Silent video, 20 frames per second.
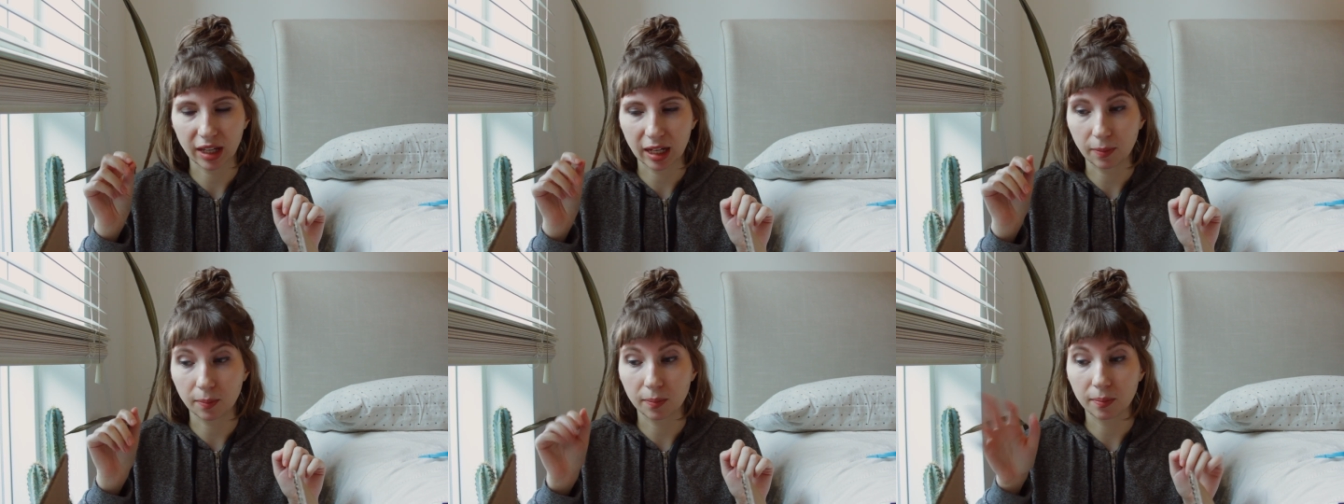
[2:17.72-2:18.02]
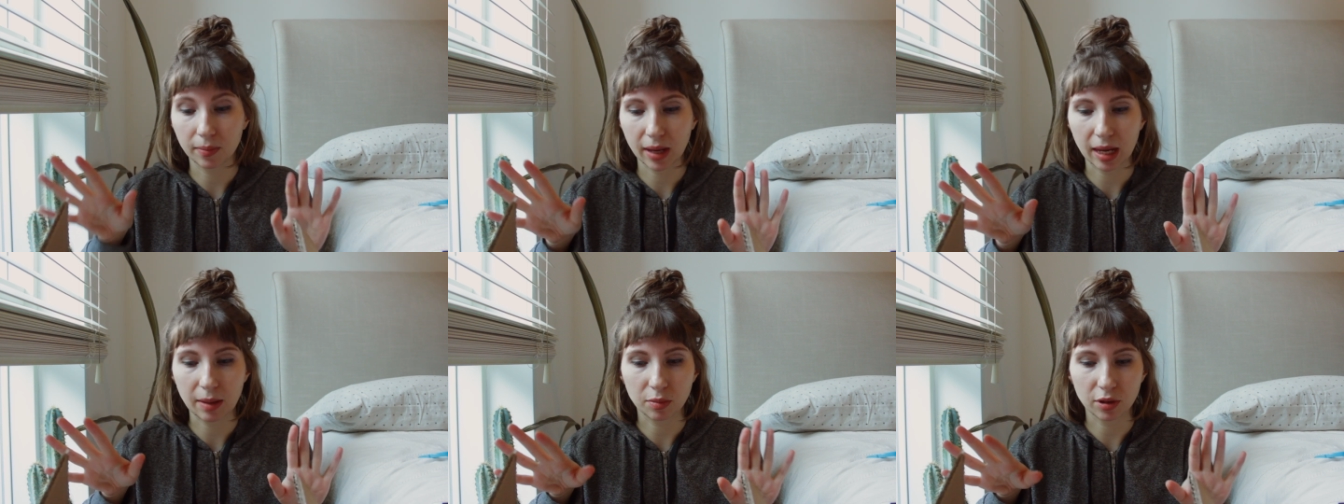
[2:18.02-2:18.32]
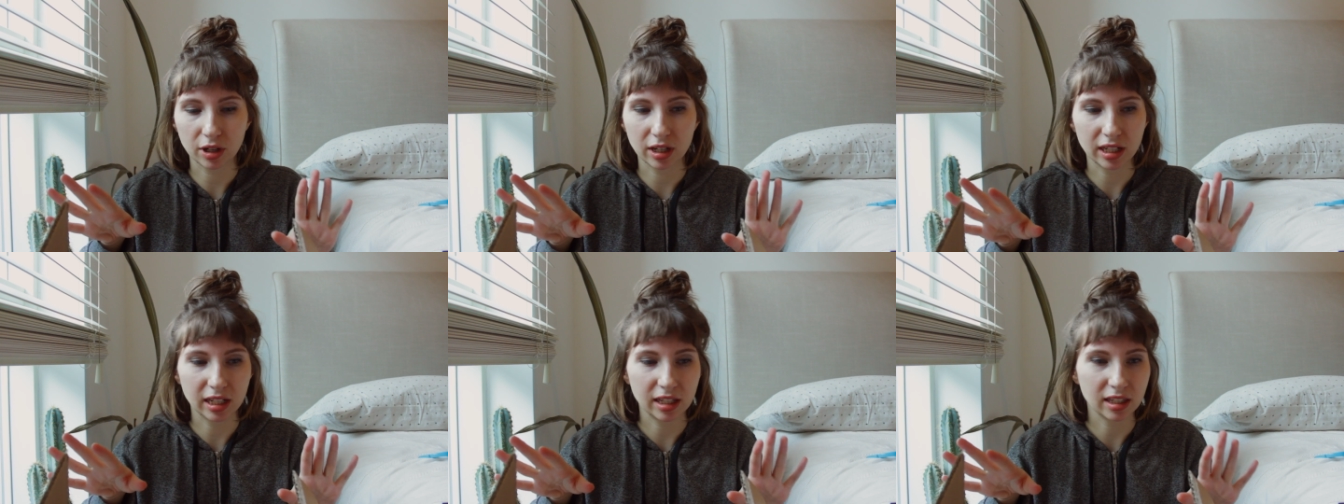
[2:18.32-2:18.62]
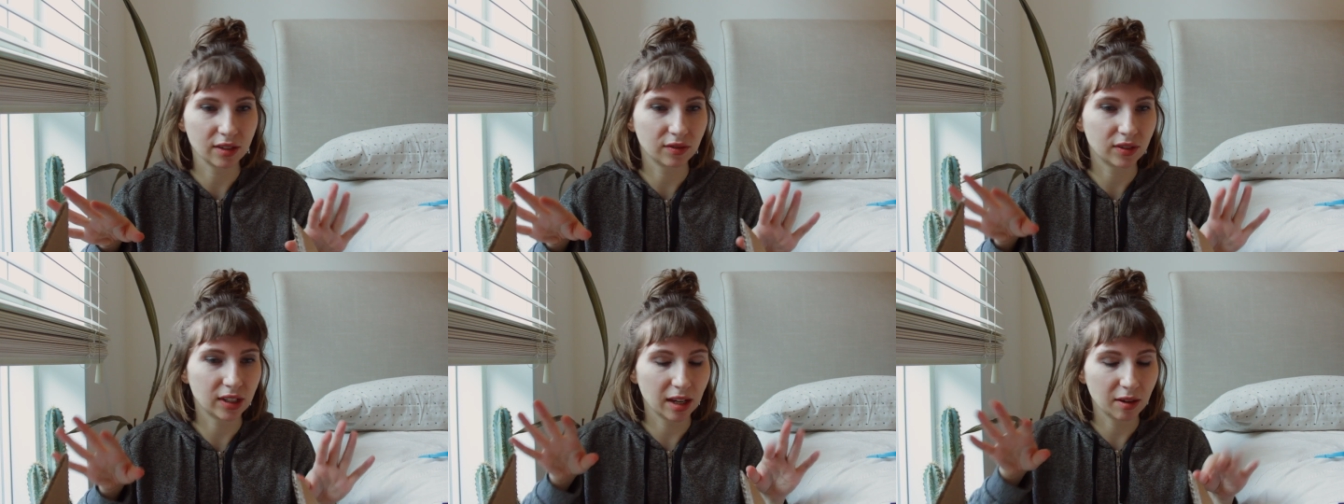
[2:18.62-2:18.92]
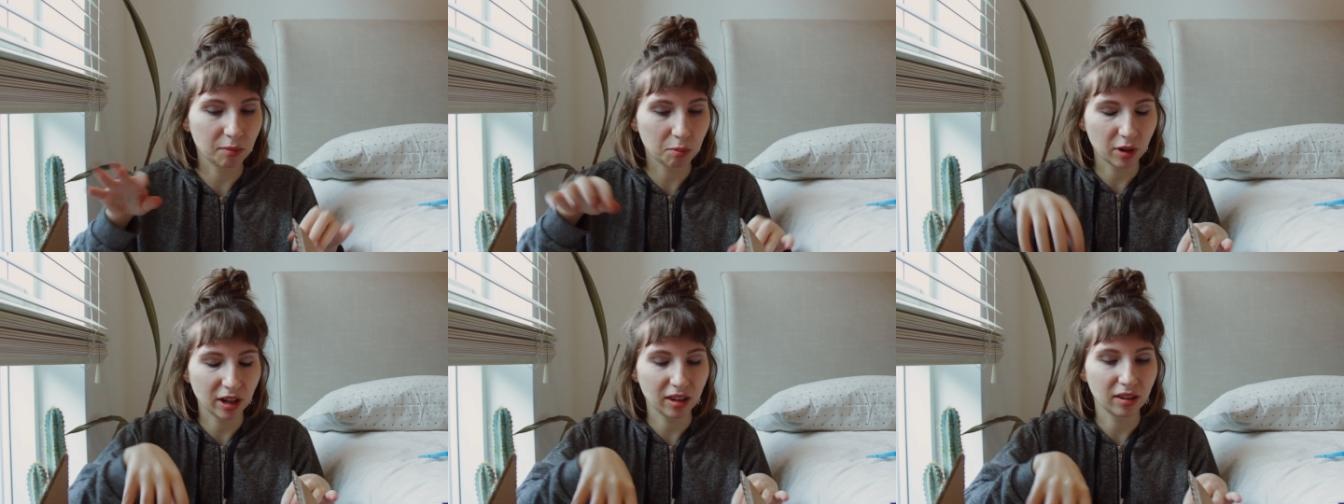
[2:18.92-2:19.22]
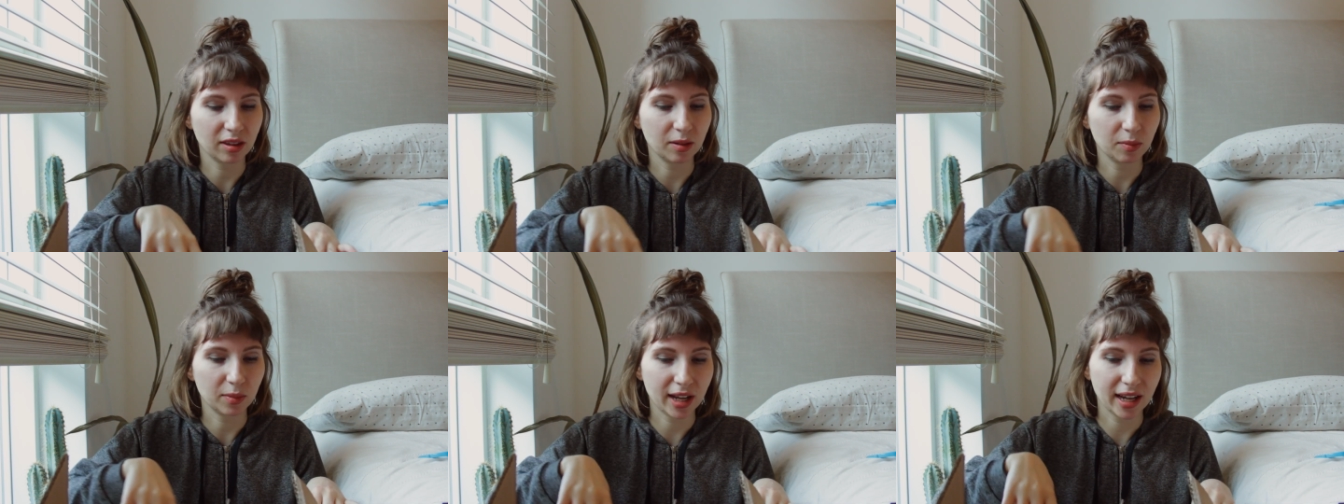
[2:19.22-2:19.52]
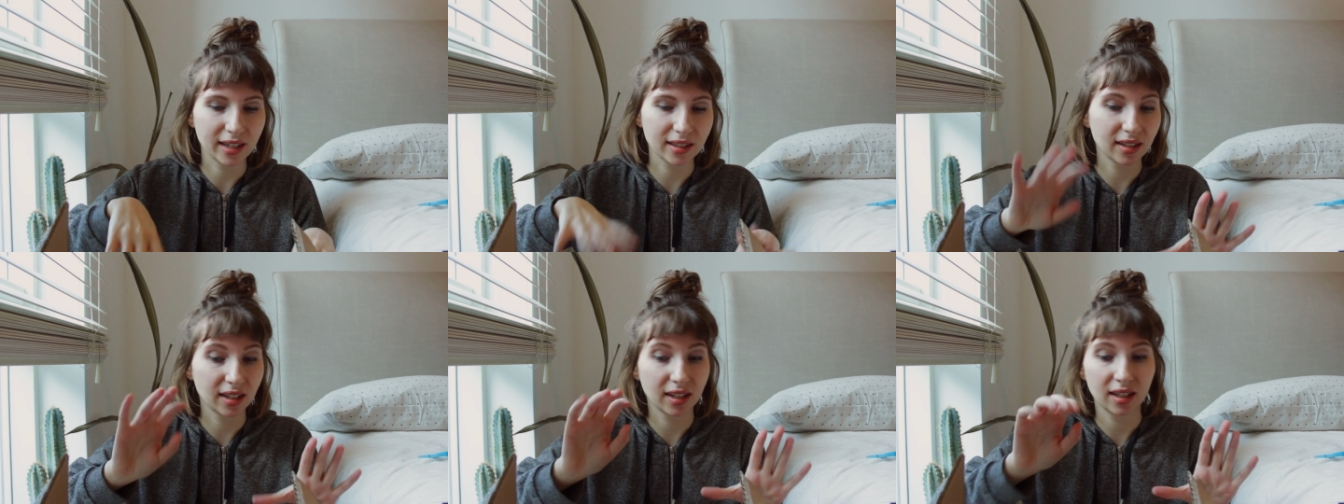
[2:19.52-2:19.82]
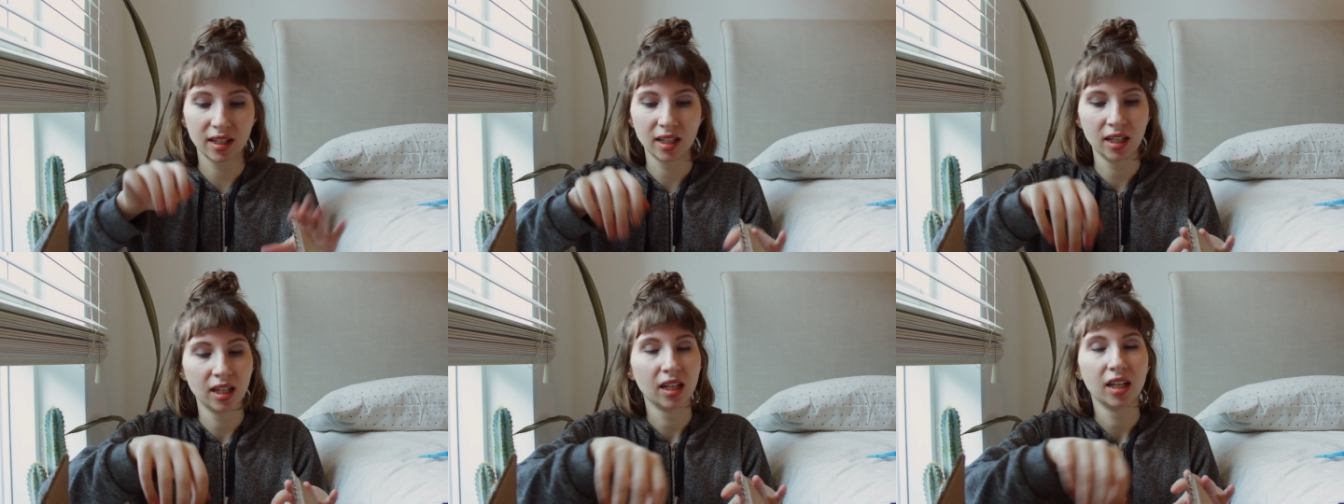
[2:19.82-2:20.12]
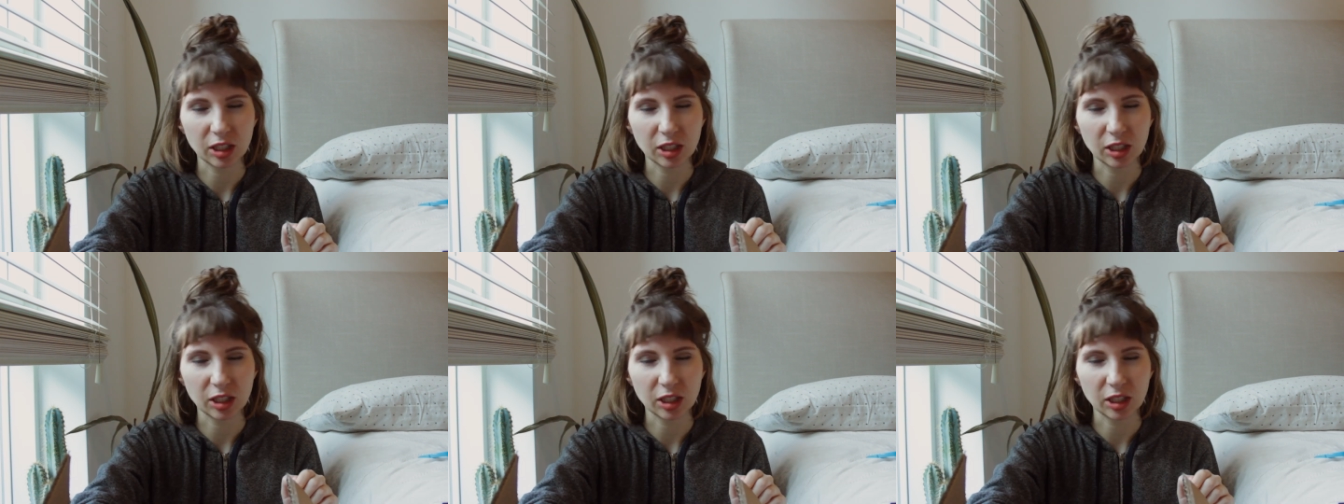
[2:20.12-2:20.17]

like paper adhesive tape rather than plastic.